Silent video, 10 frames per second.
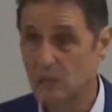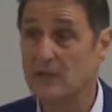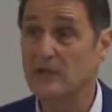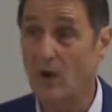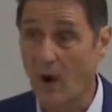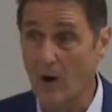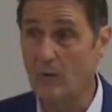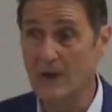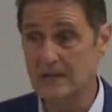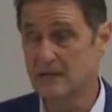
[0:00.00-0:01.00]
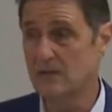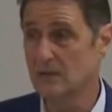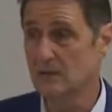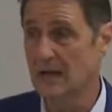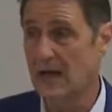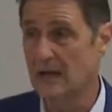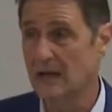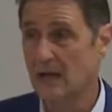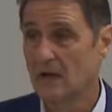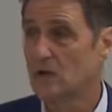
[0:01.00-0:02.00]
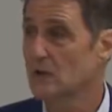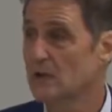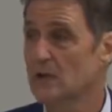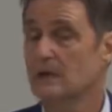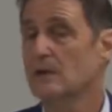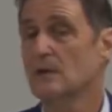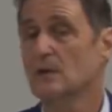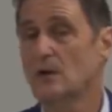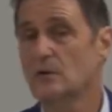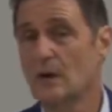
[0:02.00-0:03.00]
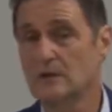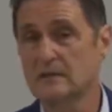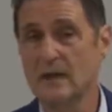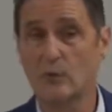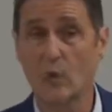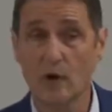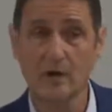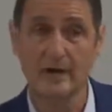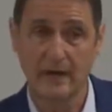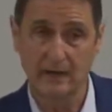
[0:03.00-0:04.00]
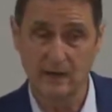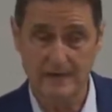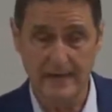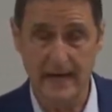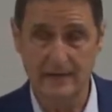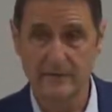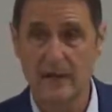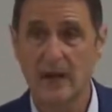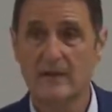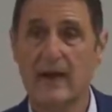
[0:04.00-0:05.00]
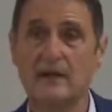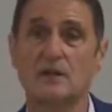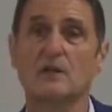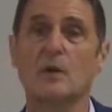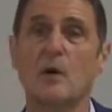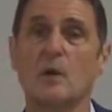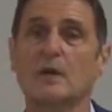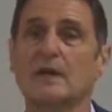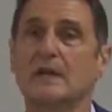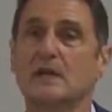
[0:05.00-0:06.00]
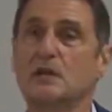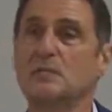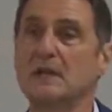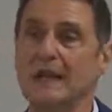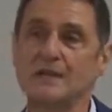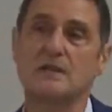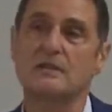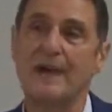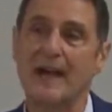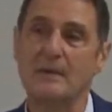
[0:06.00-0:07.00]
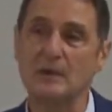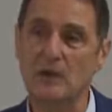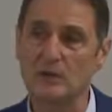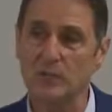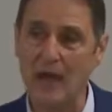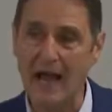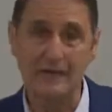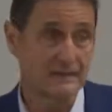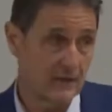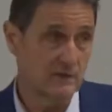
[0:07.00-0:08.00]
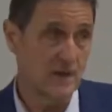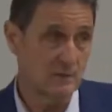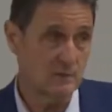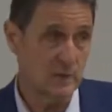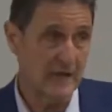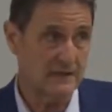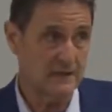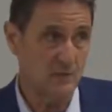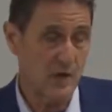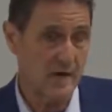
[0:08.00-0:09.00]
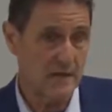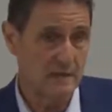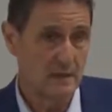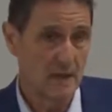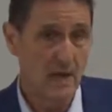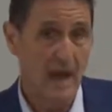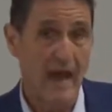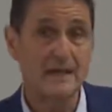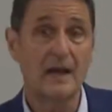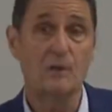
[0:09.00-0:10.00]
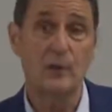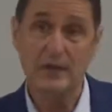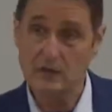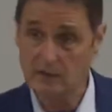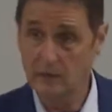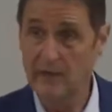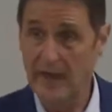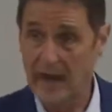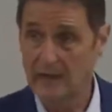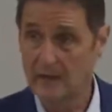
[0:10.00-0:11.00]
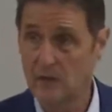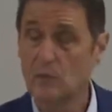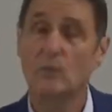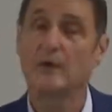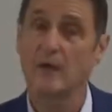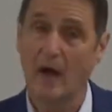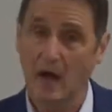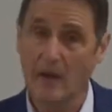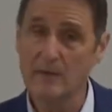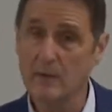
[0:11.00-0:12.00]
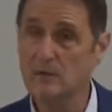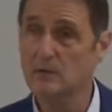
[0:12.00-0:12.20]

But there are ways to do that. Currently, there are no drugs that work and are safe that can lower the accumulation of amyloid plaques, Alzheimer's plaques in the brain. And yet we can do that with other